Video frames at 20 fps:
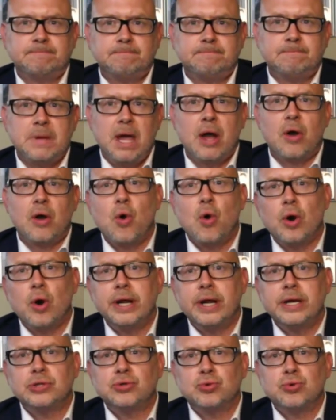
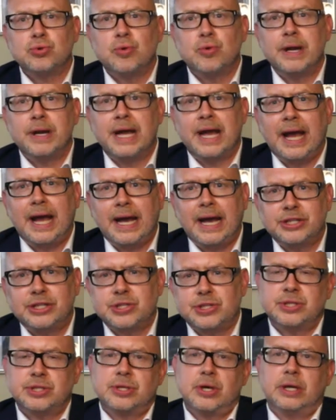According to
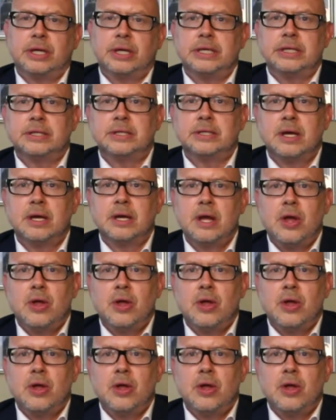communication studies,